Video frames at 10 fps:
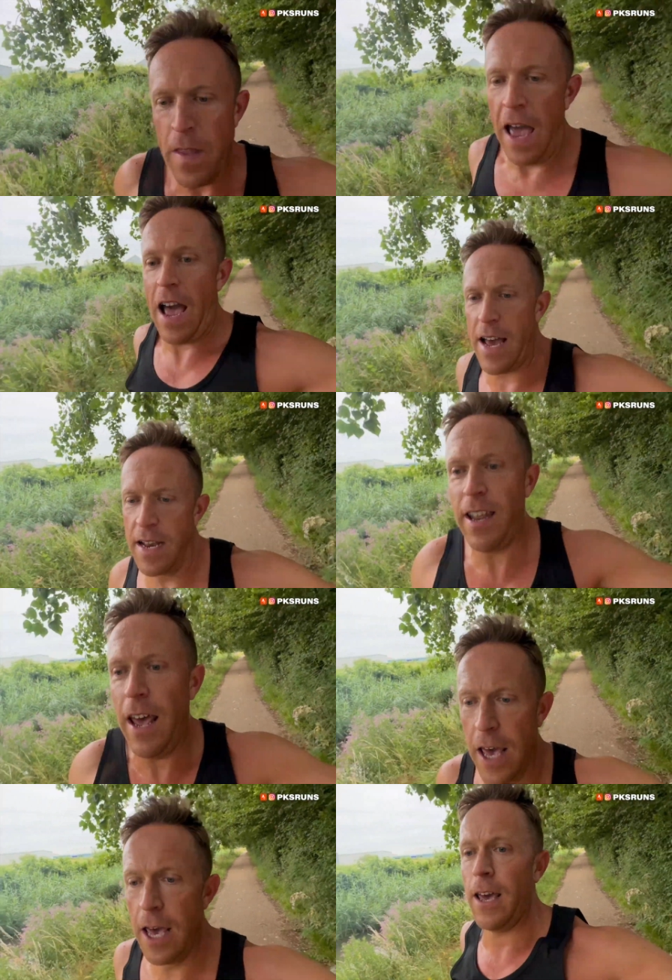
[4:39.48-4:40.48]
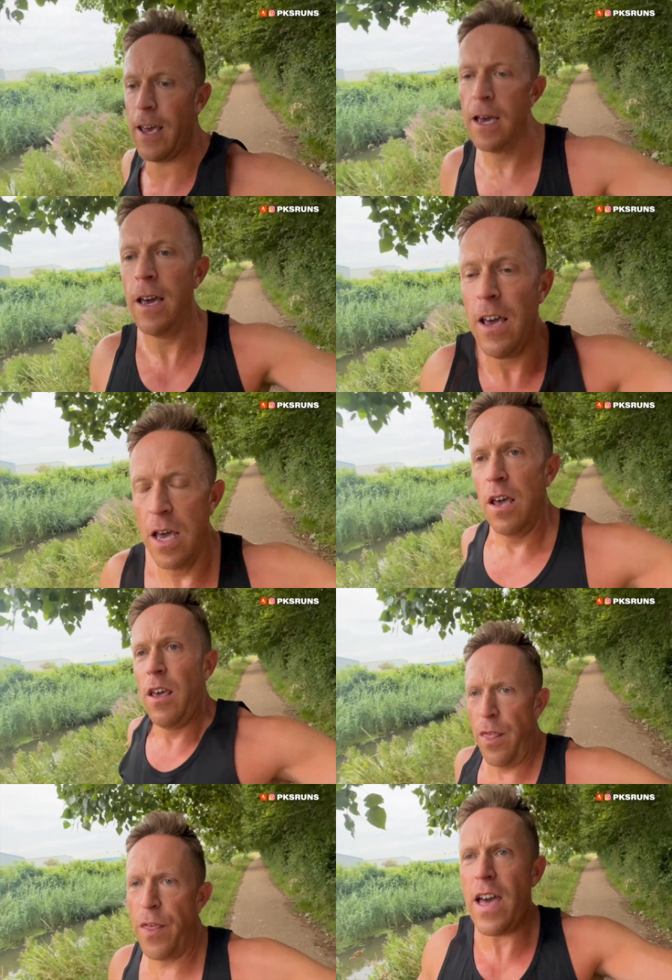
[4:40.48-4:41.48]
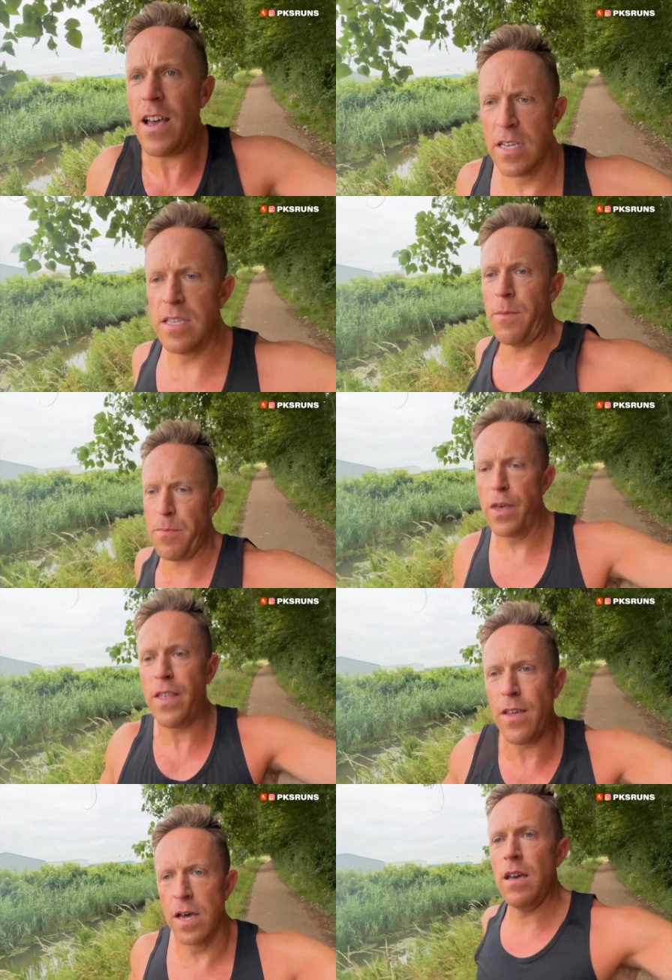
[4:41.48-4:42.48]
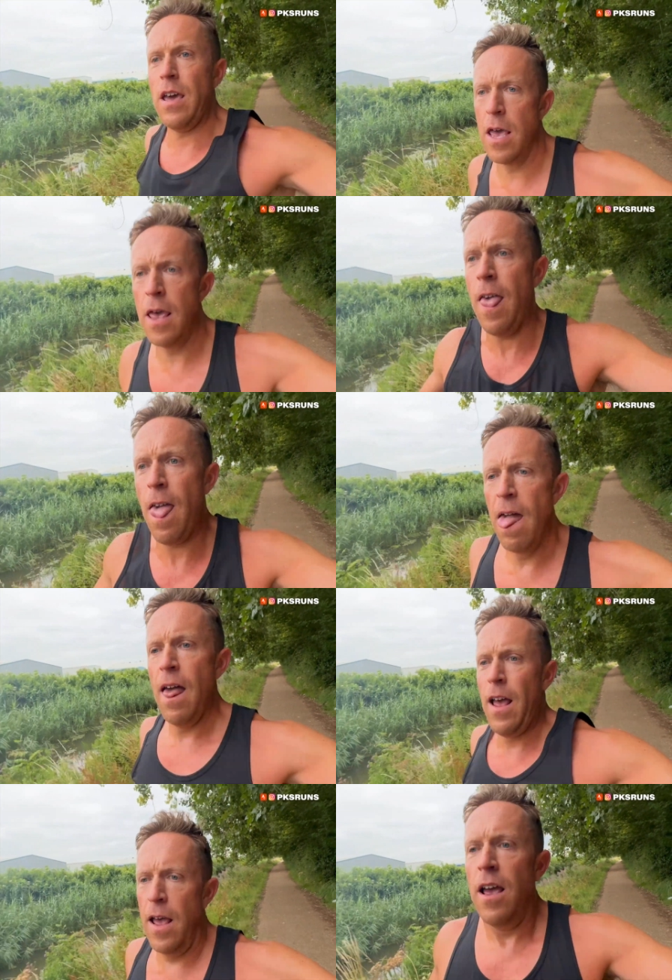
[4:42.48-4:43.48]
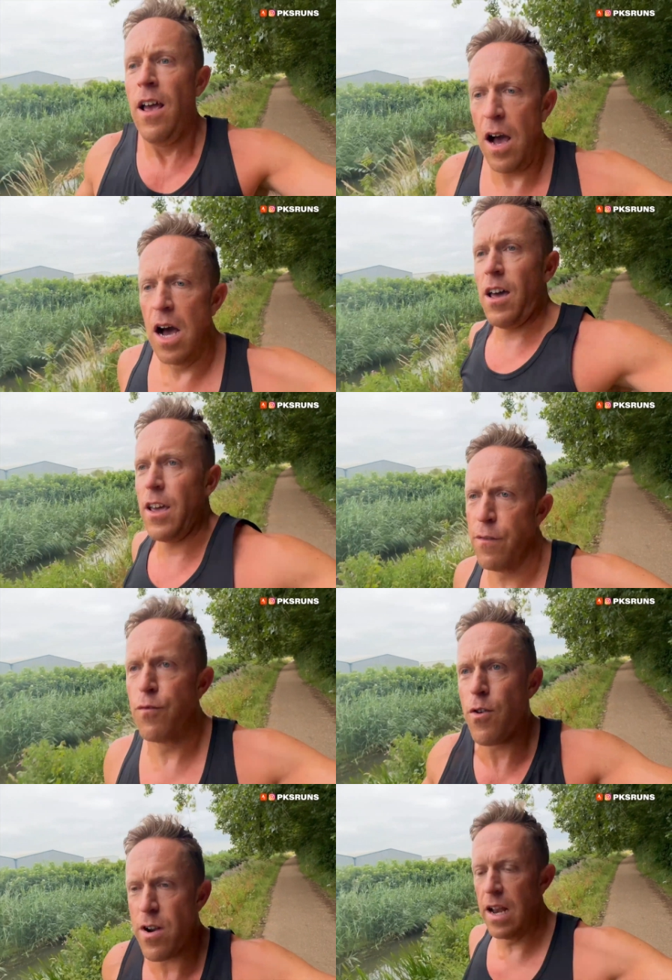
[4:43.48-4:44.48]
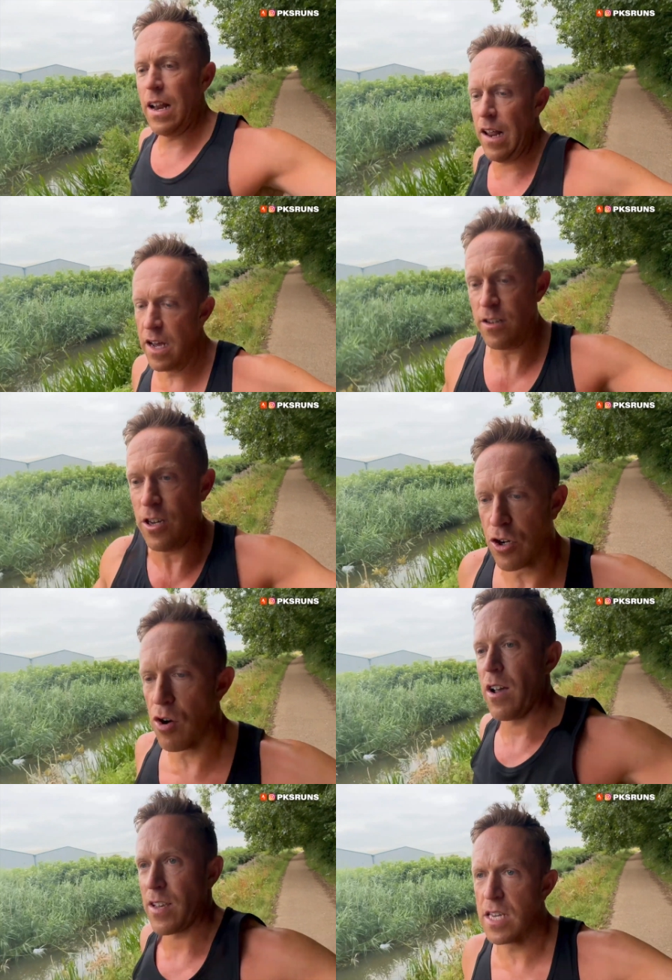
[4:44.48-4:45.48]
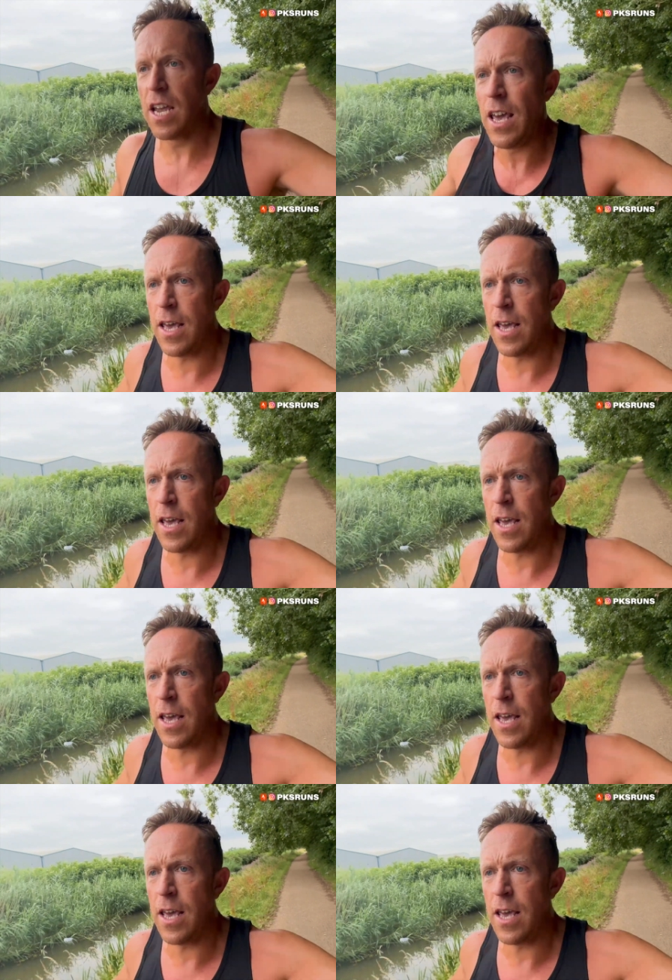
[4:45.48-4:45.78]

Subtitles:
And that has something that I have really learnt to trust,